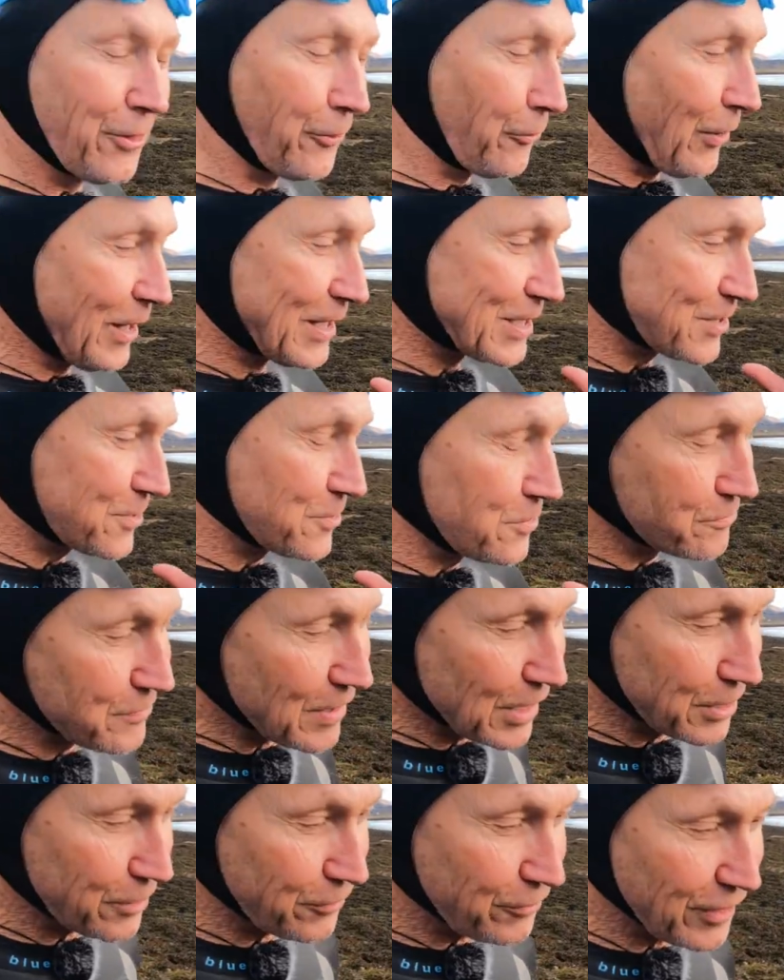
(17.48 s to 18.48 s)
the wetsuit
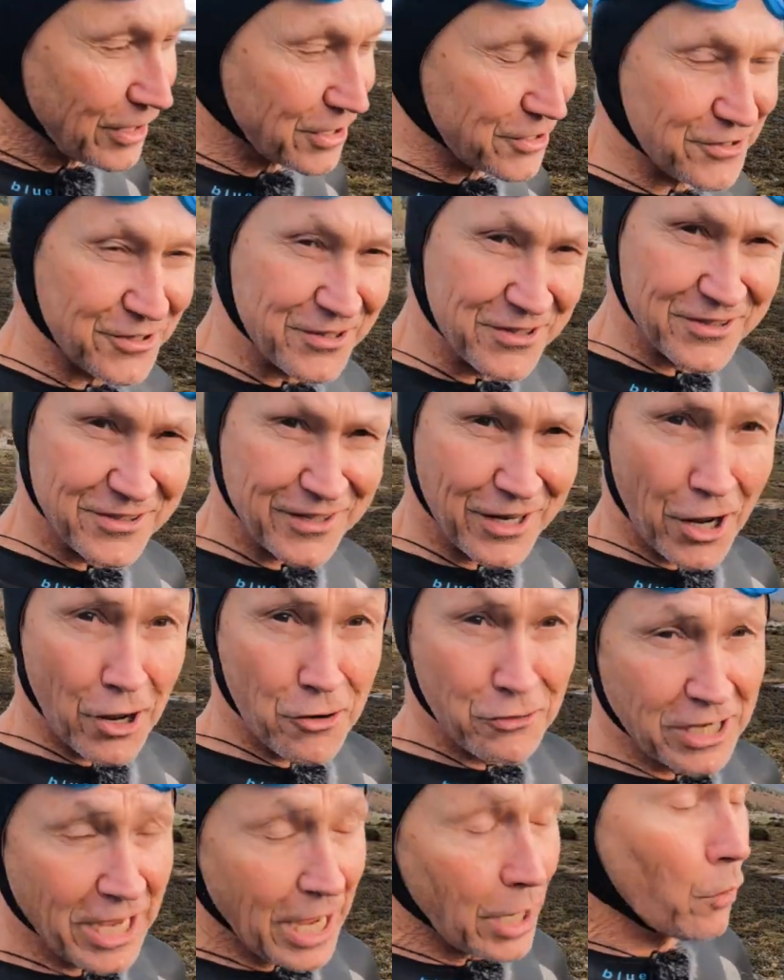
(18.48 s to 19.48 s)
manufacturers and said,
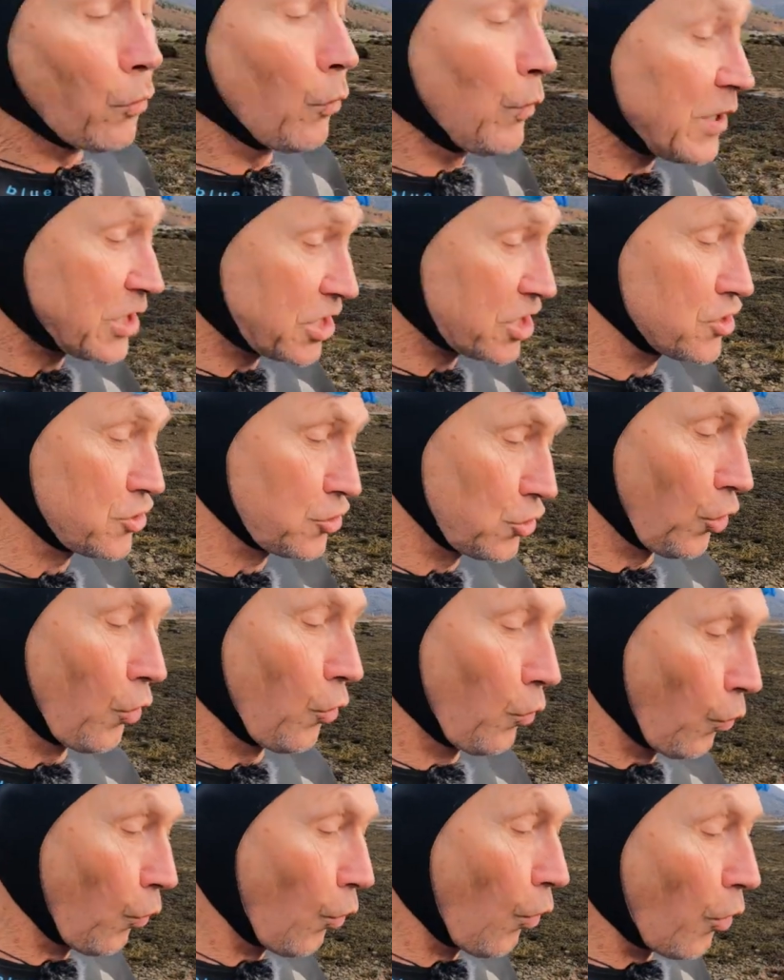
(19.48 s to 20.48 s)
okay, which is
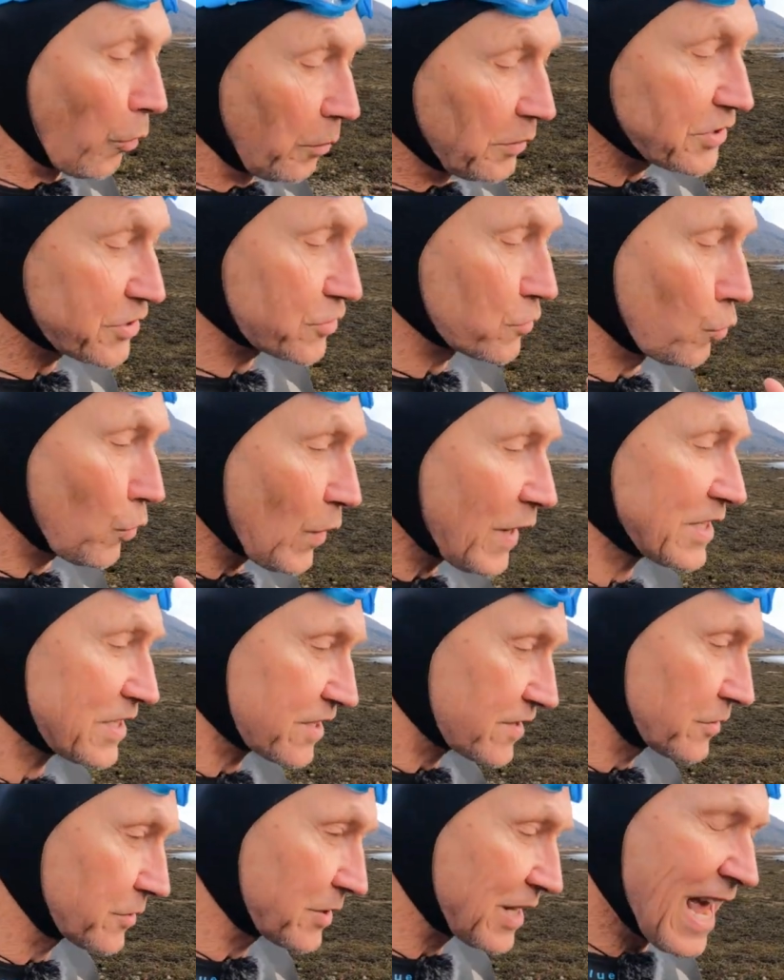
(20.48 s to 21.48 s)
your warmest
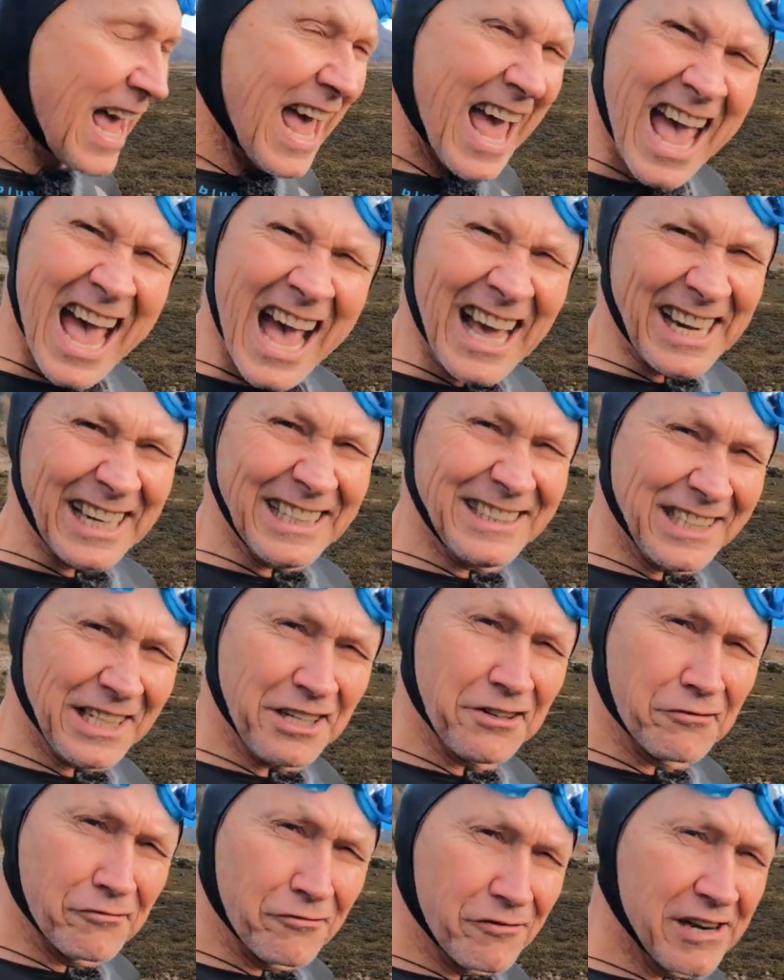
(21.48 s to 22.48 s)
wetsuit? And I
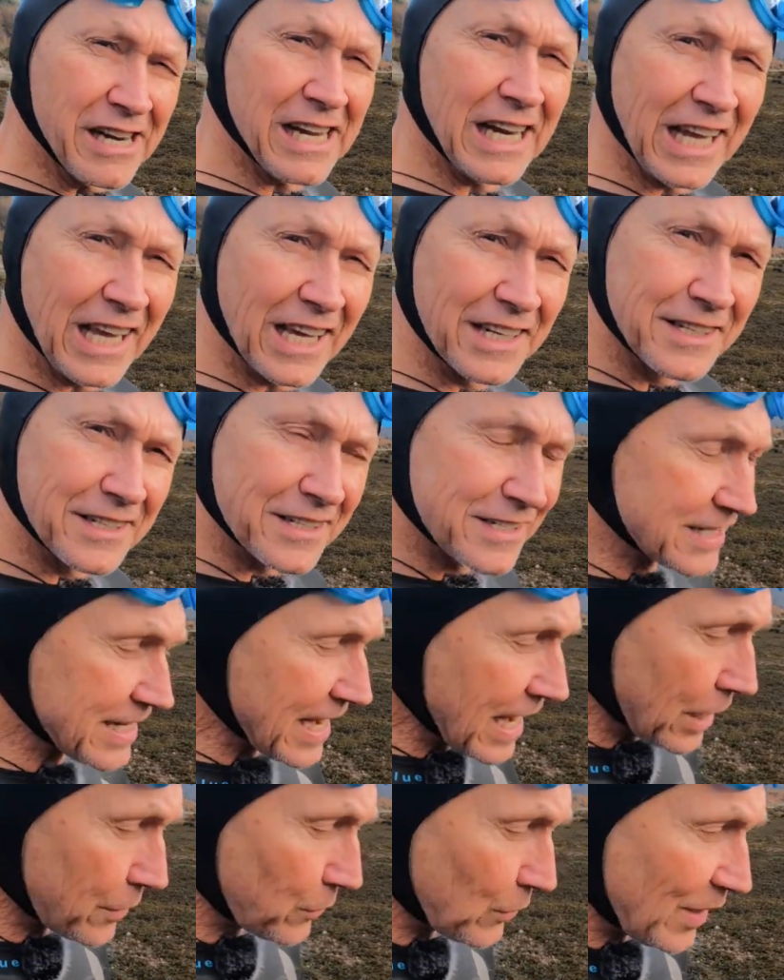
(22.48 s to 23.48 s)
didn't really
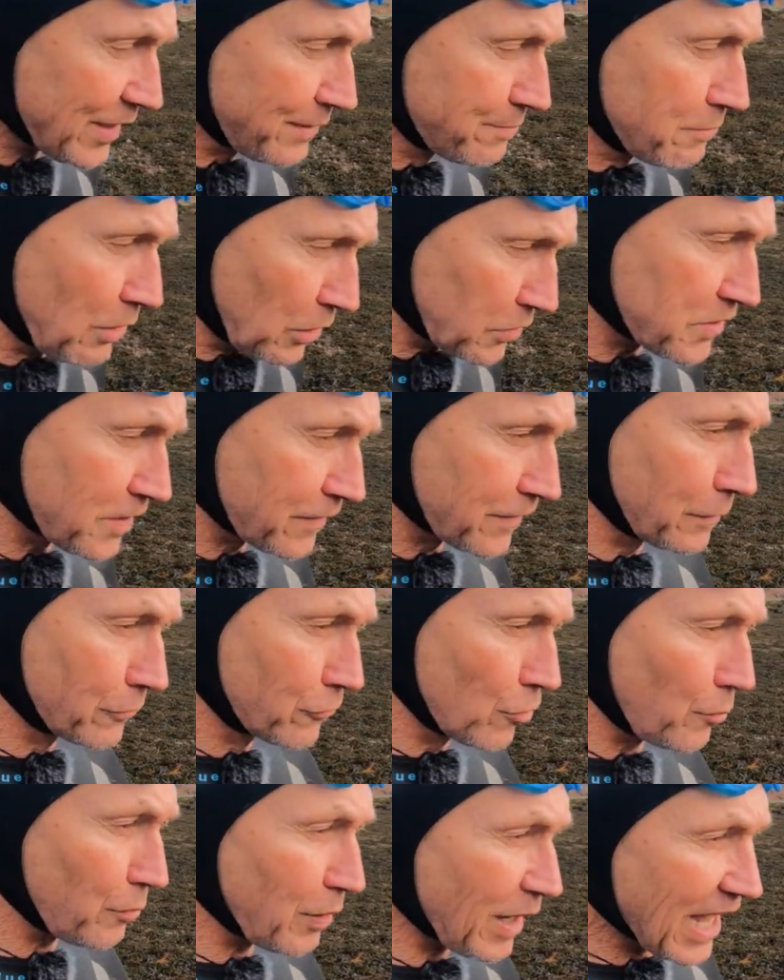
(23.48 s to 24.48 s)
understand when most of
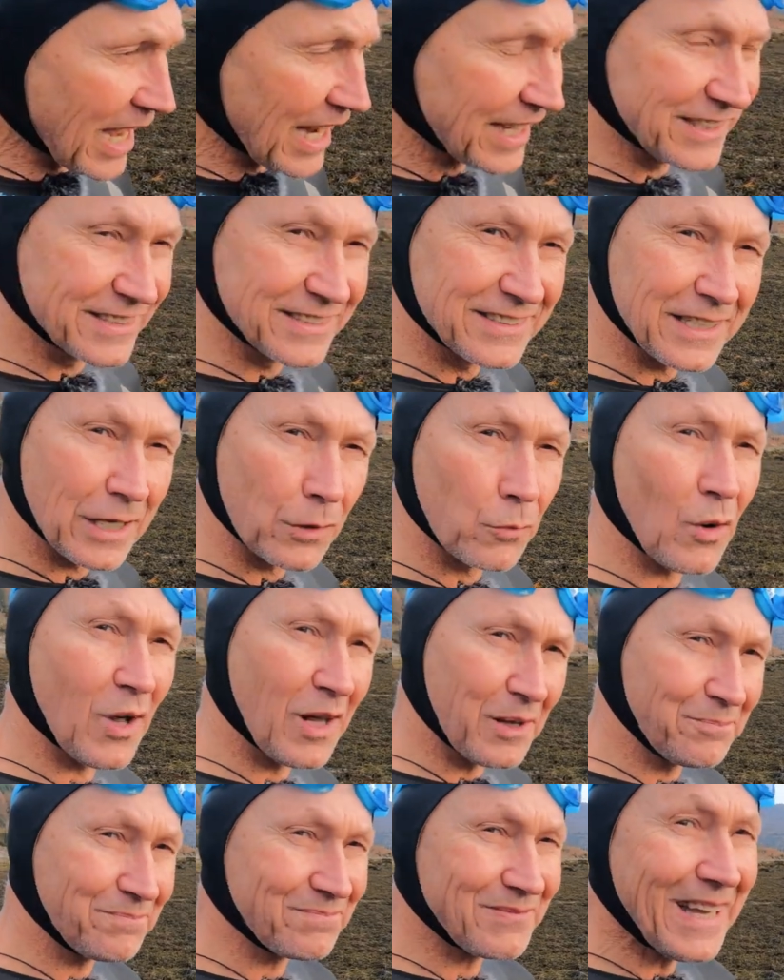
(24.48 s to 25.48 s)
them replied and said,
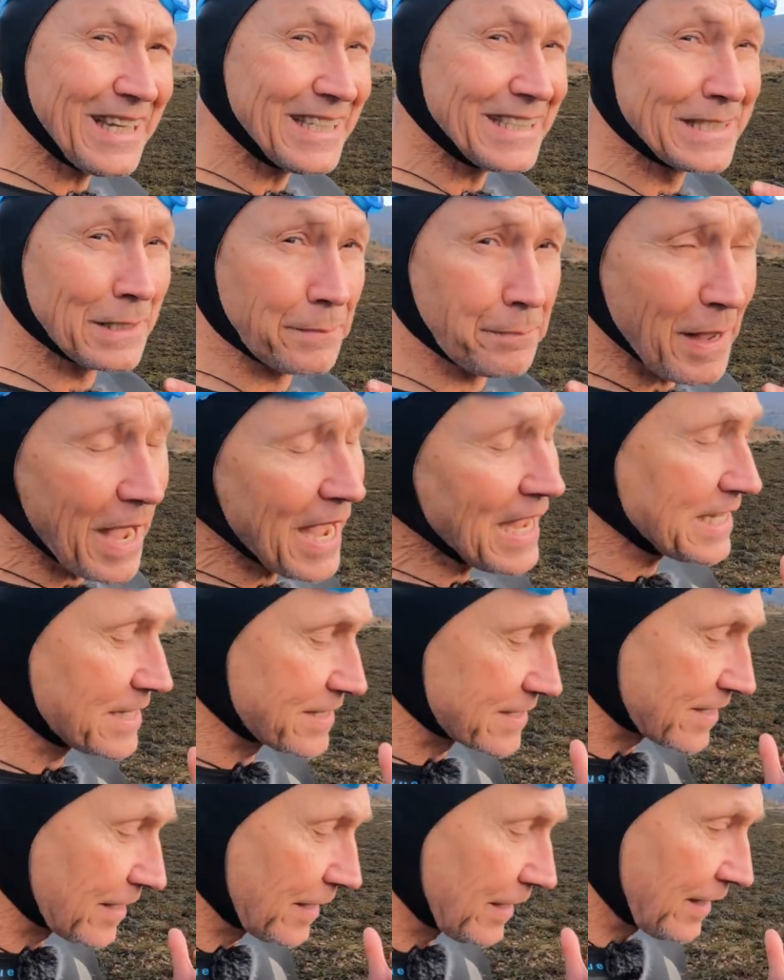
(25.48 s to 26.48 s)
well, it
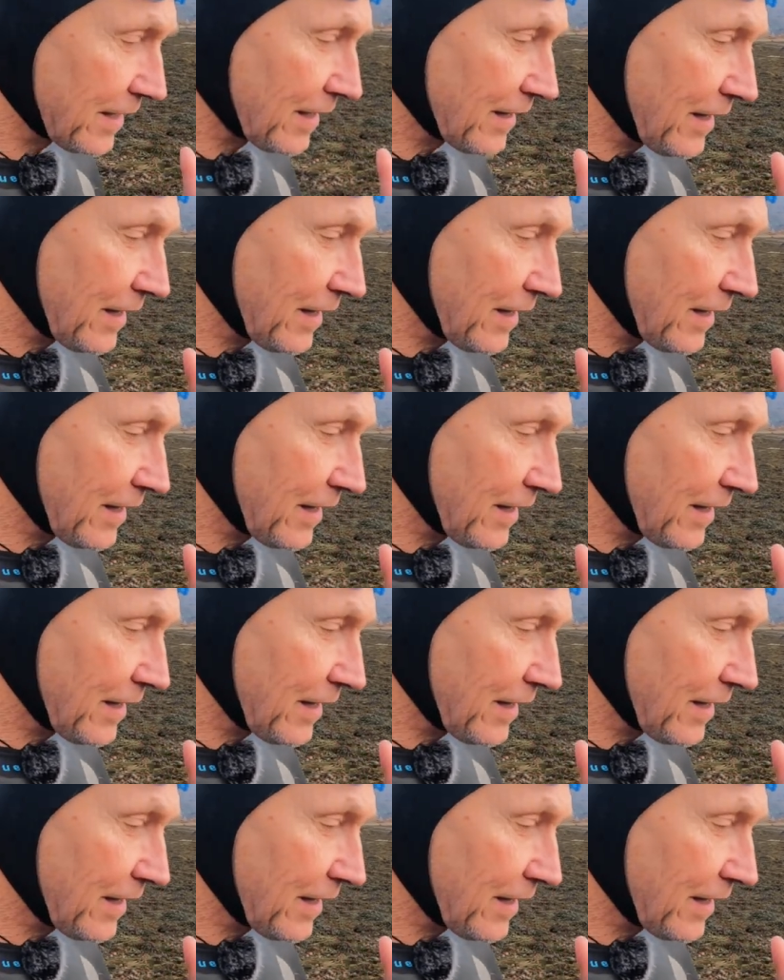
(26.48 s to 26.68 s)
depends.